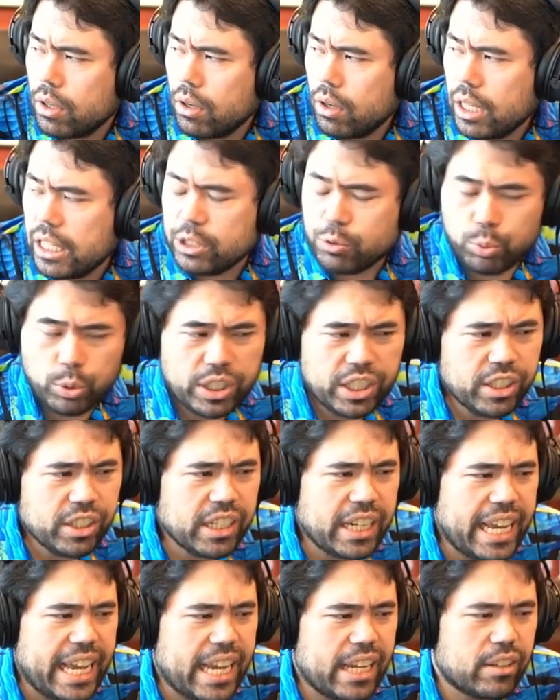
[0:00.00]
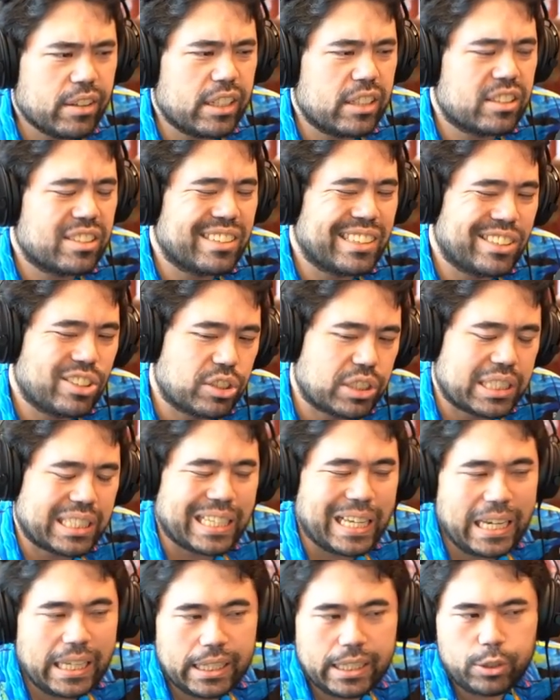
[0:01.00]
He's really good at handling just
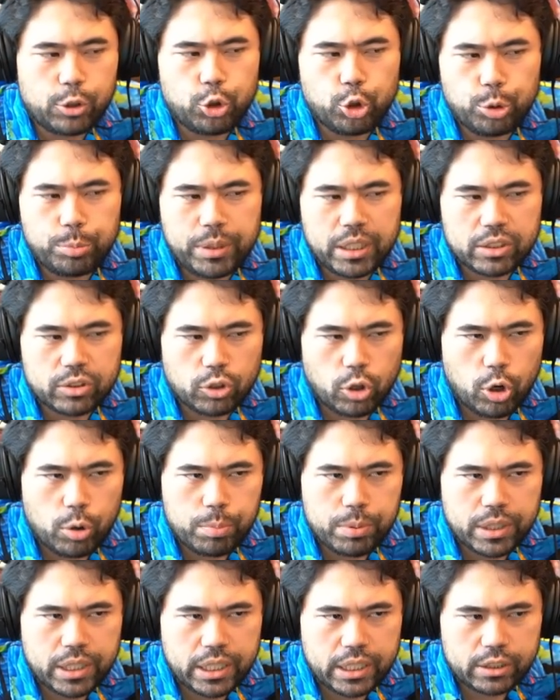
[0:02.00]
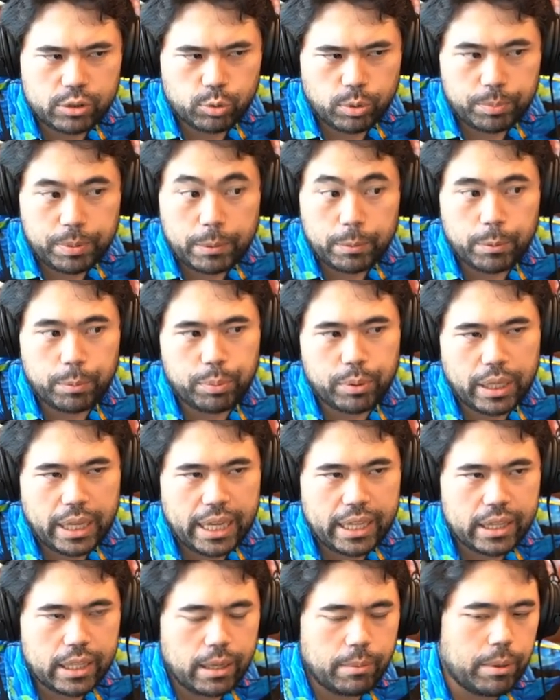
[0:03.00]
slightly dubious openings when people play
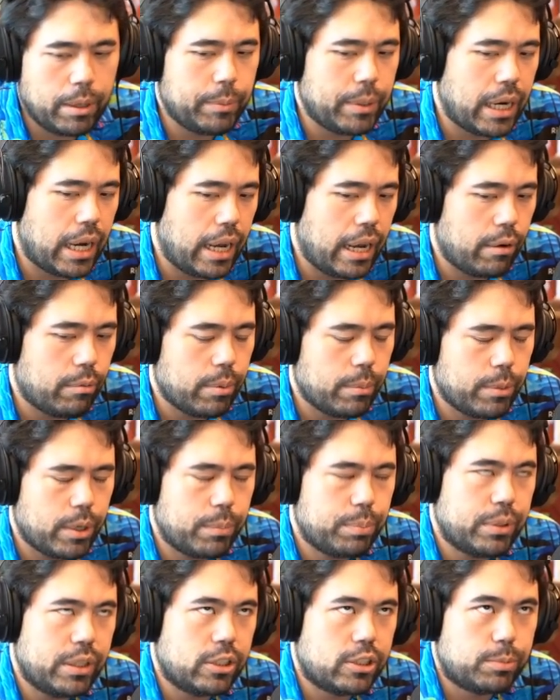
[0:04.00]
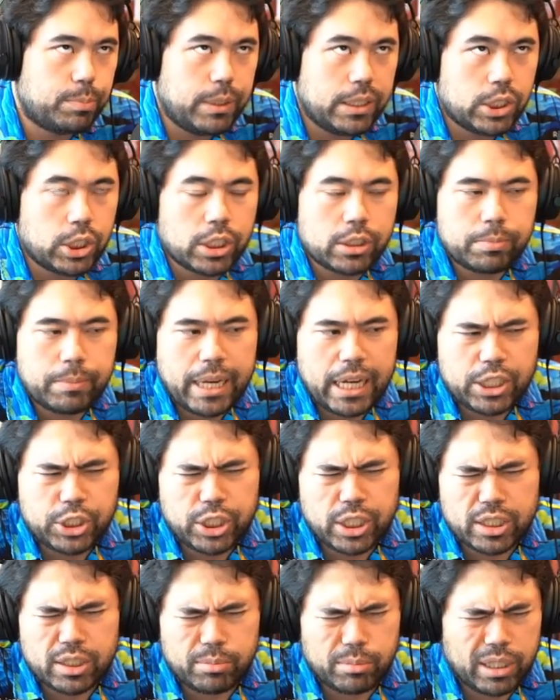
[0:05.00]
them. I mean, I, I remember I played a speed chess match
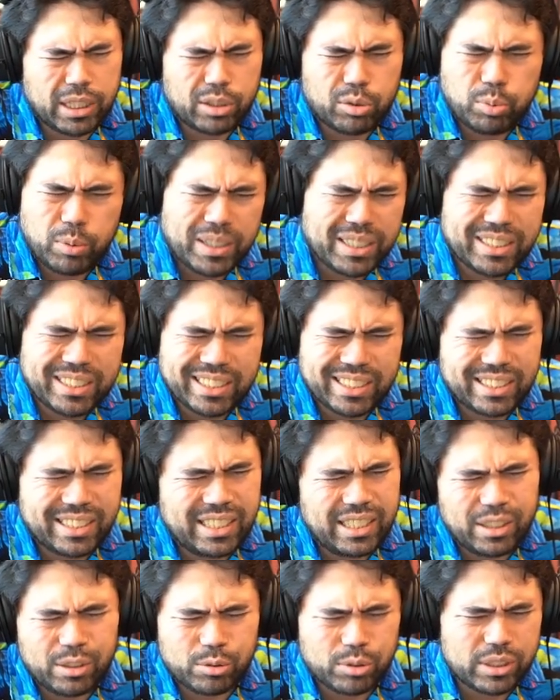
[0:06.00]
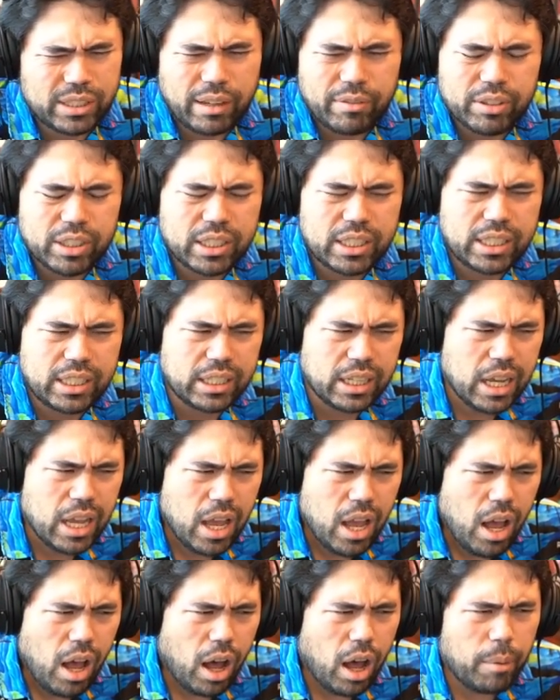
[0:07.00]
against him like 2016 or 17
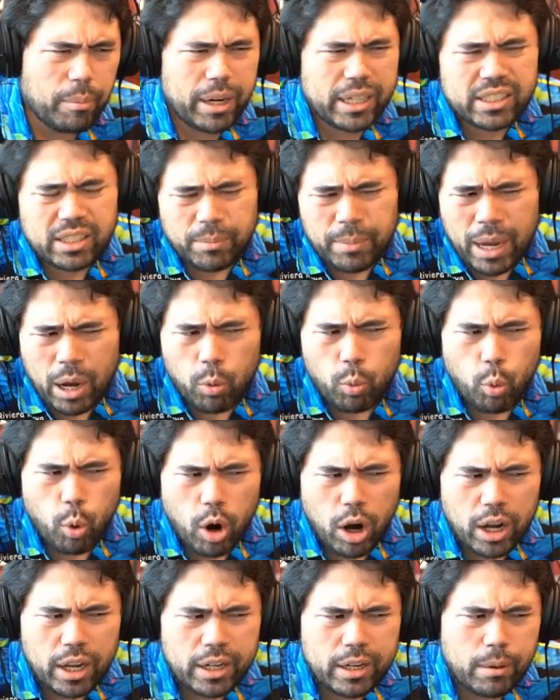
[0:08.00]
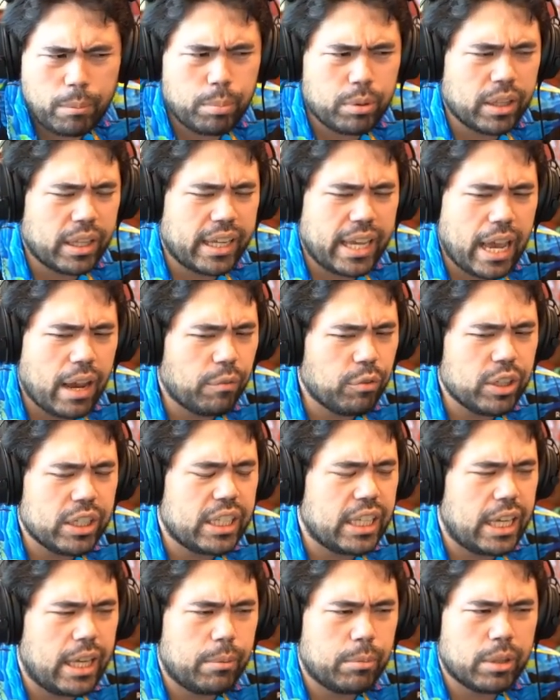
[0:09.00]
um, and I somehow won, but like every
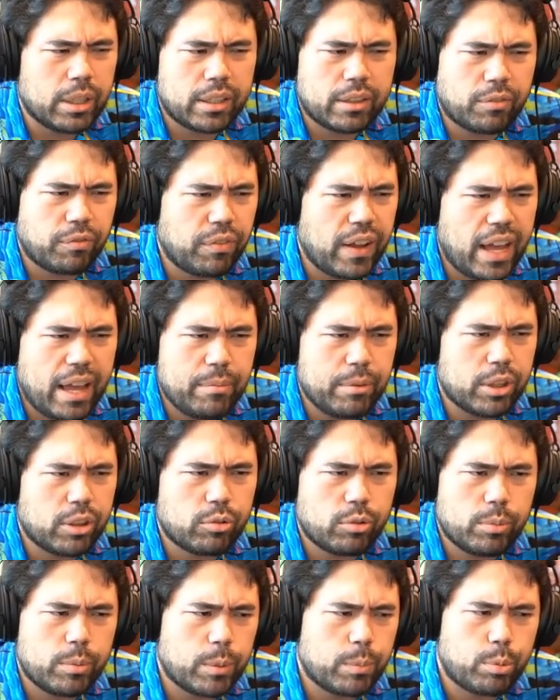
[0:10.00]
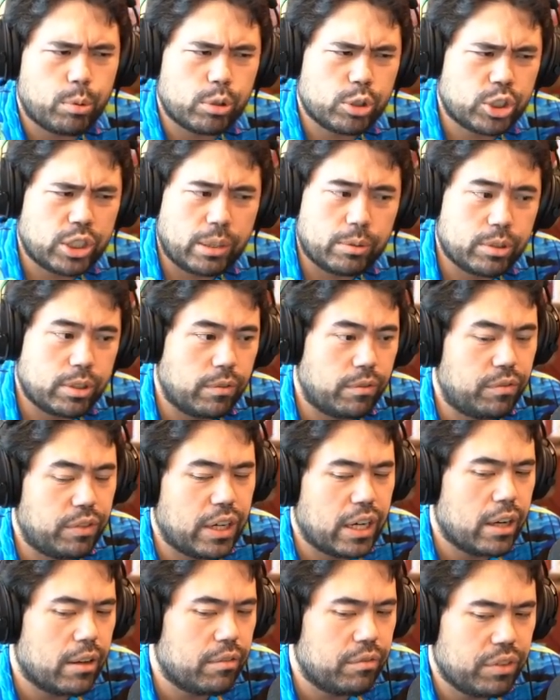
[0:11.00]
game in like the five and three minute portion, I was in
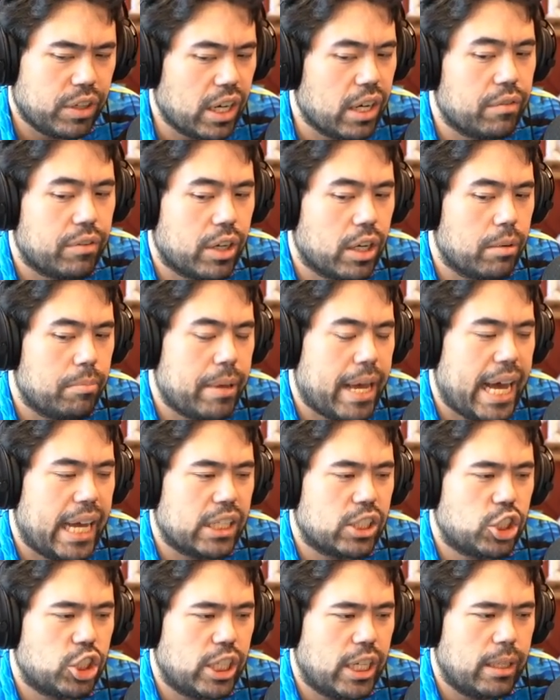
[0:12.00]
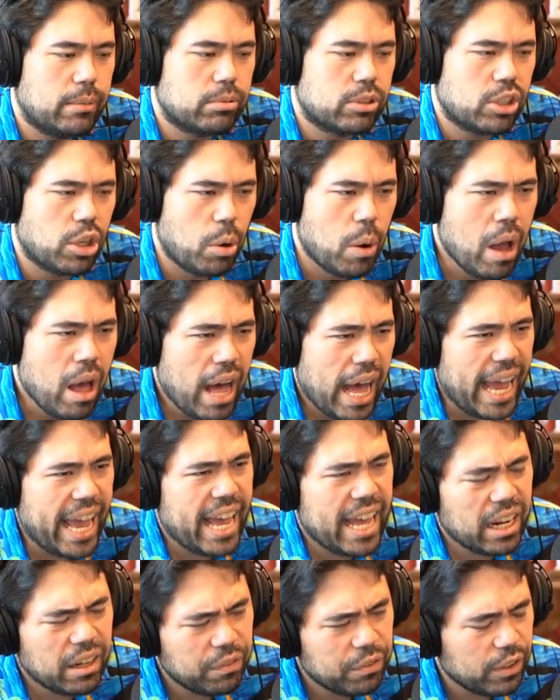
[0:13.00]
very, very, very bad shape. So I
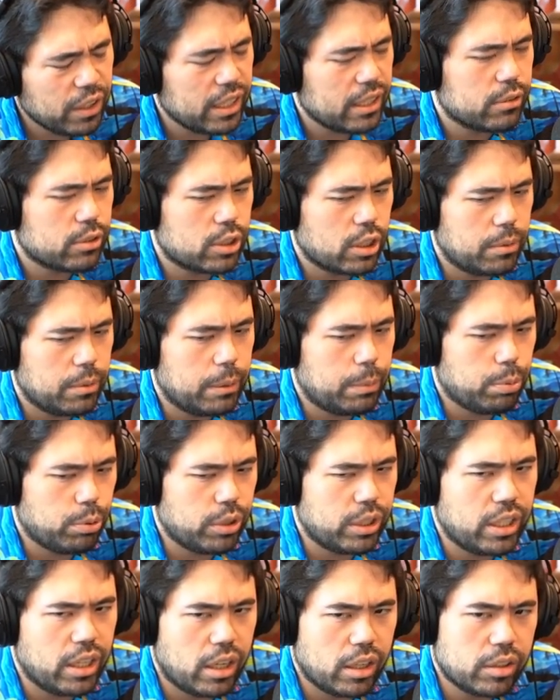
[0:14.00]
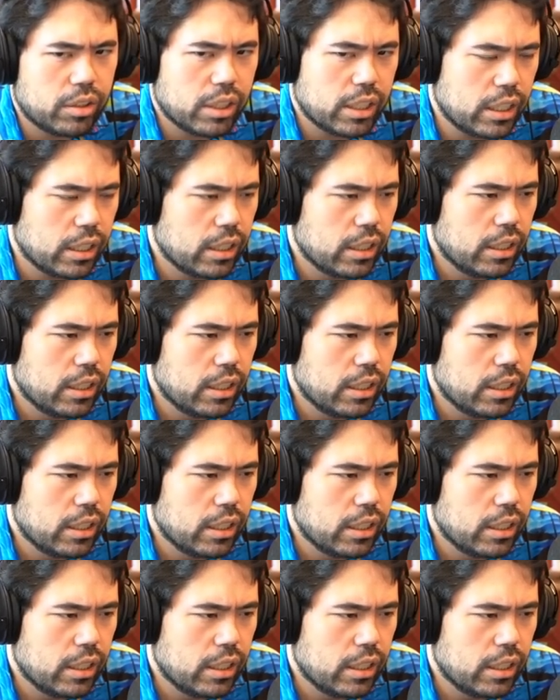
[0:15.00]
had a feeling it was going to be pretty ugly.